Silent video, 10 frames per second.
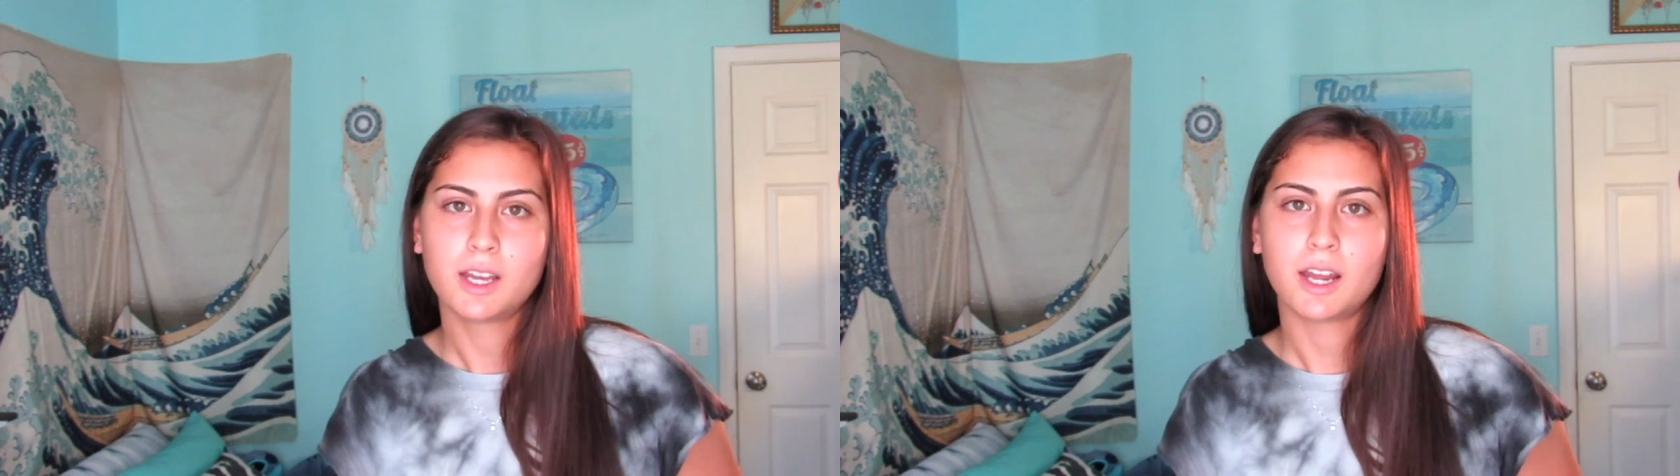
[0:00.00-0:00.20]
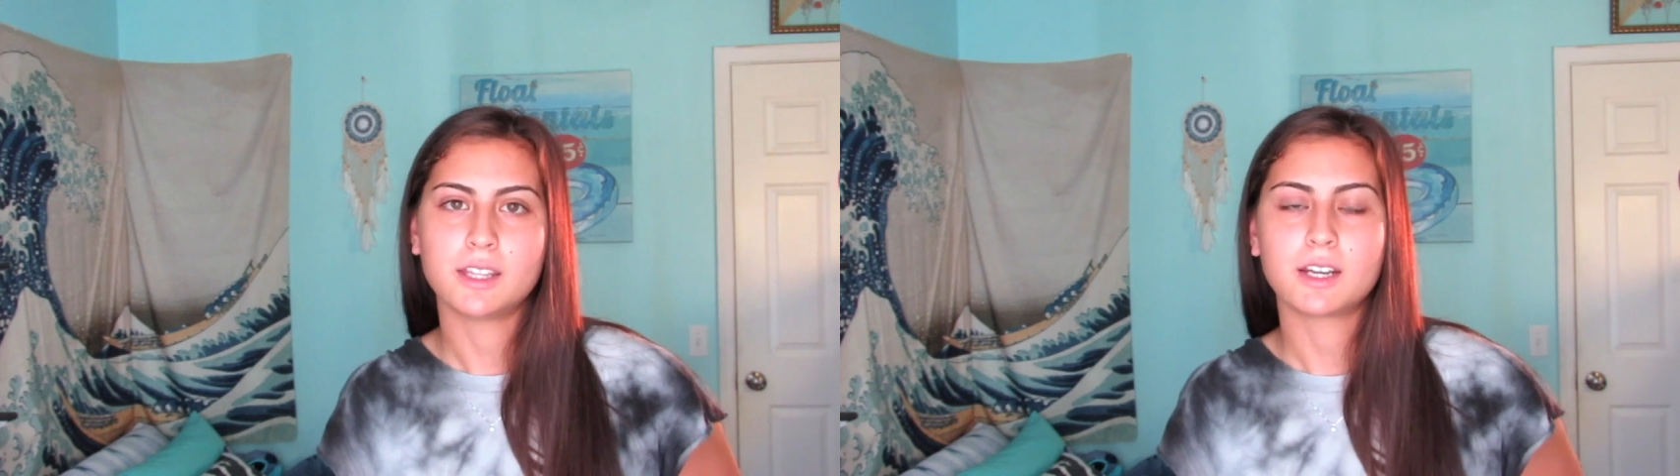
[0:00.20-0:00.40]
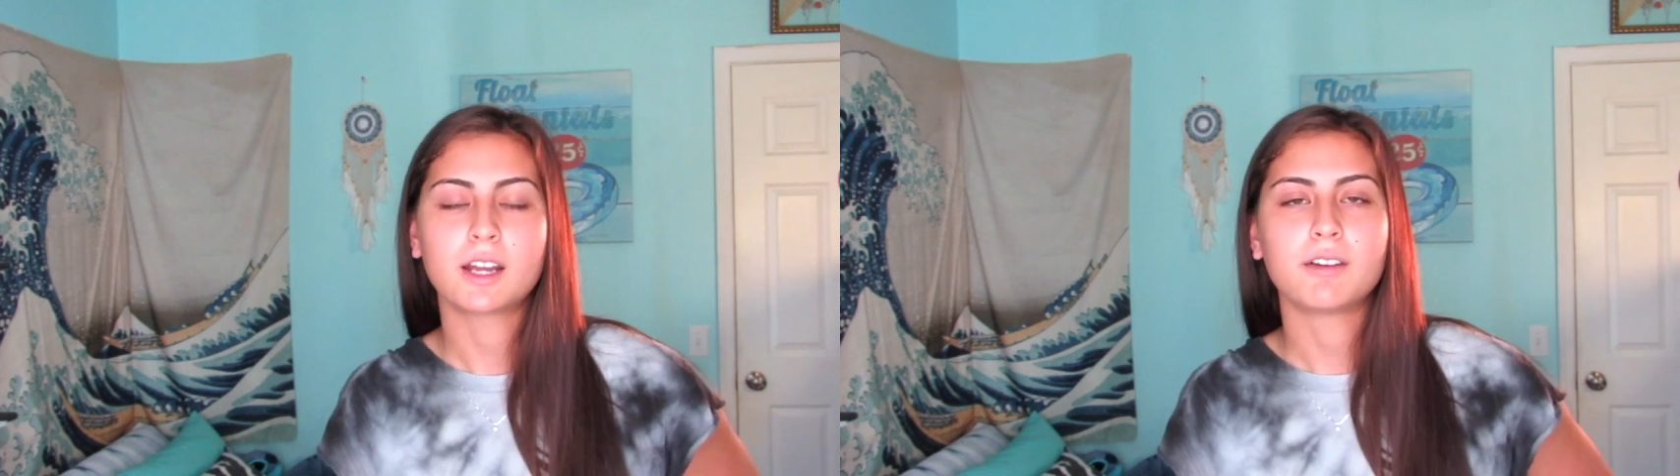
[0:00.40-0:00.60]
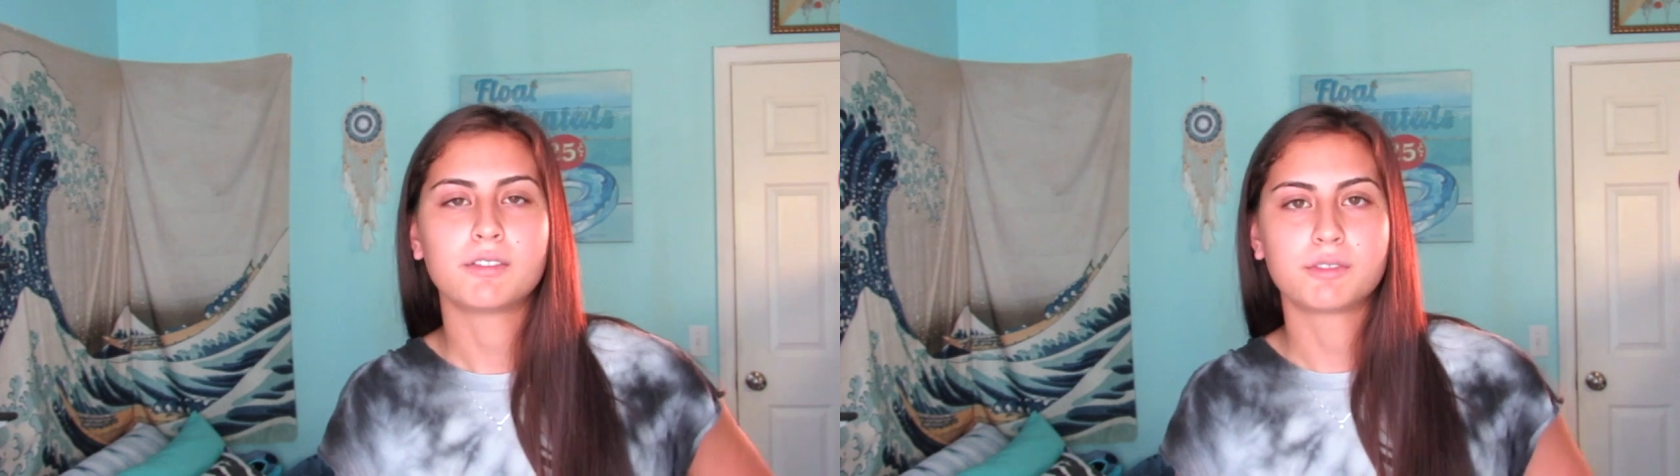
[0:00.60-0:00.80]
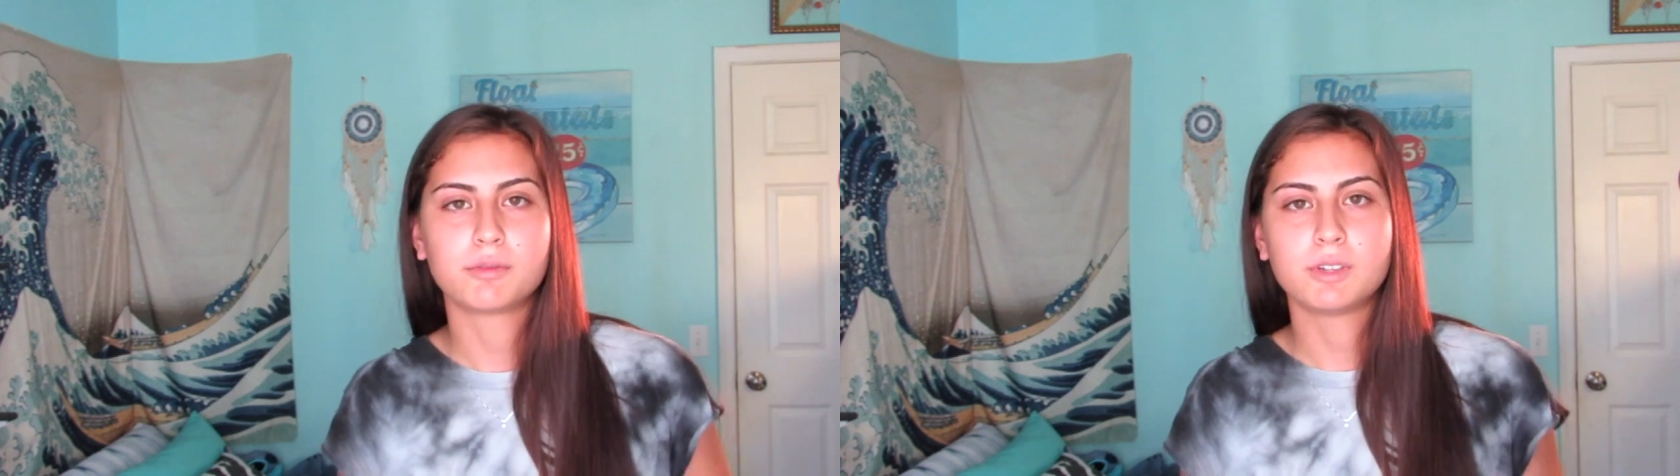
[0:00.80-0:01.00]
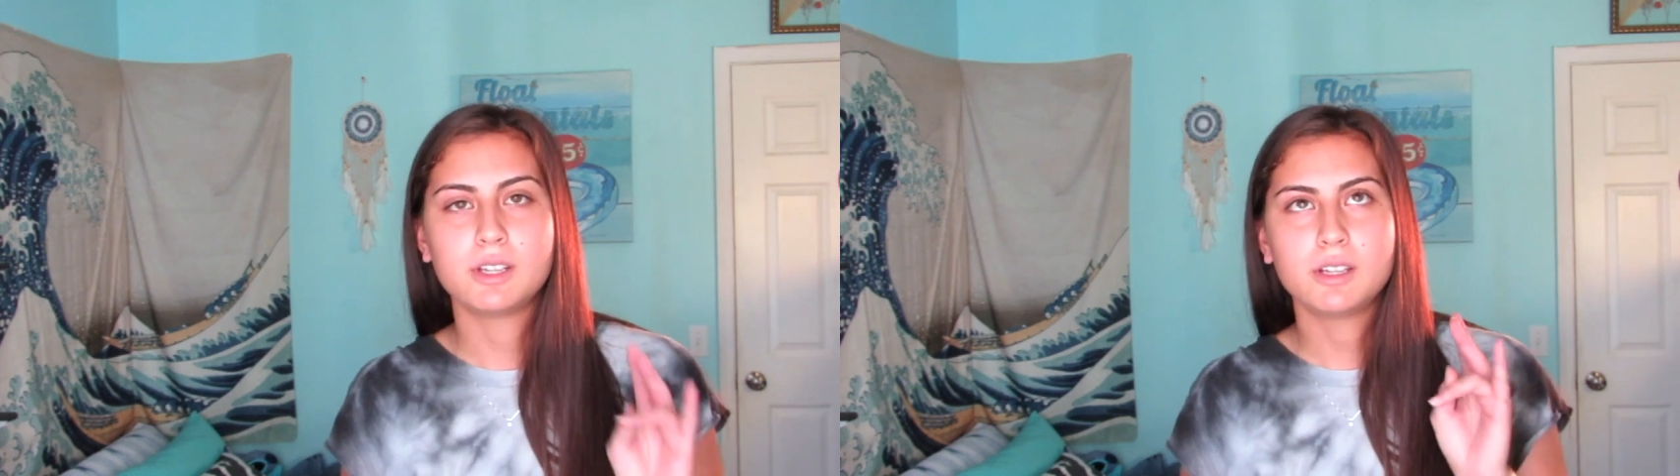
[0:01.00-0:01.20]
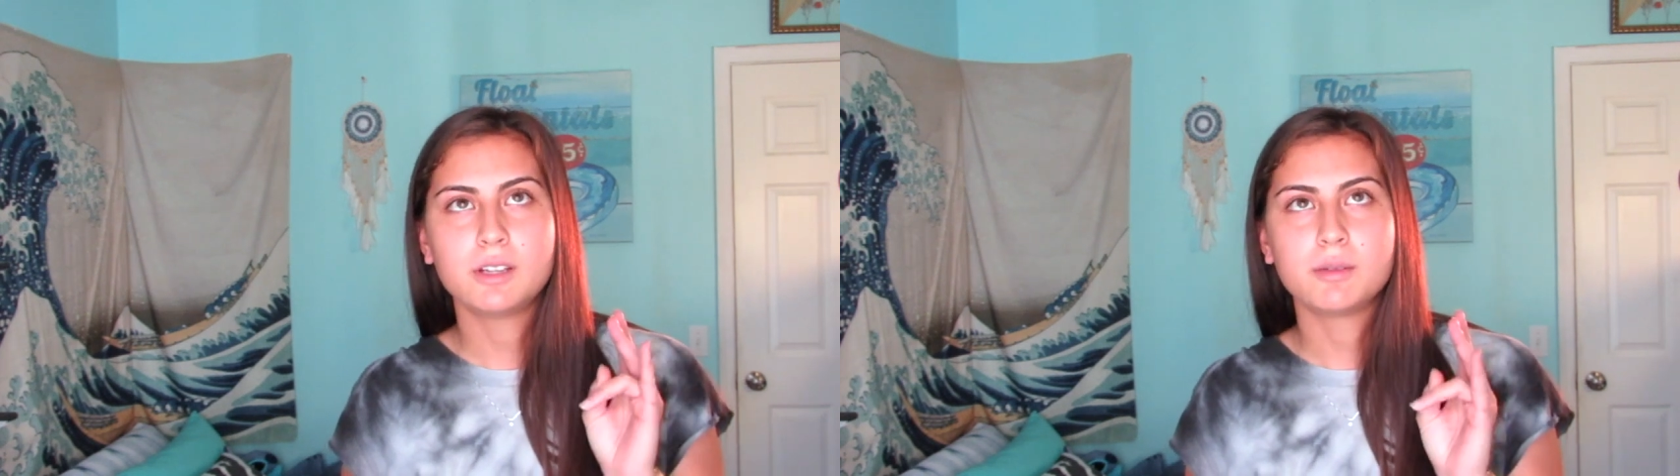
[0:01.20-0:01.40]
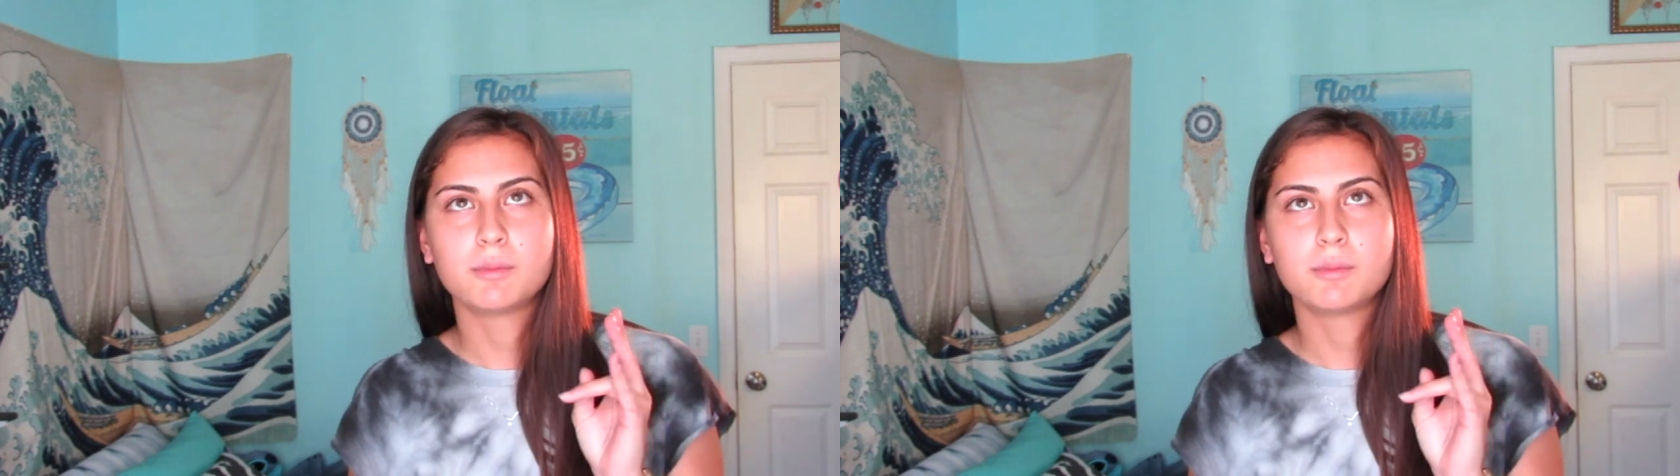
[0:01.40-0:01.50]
and then I have three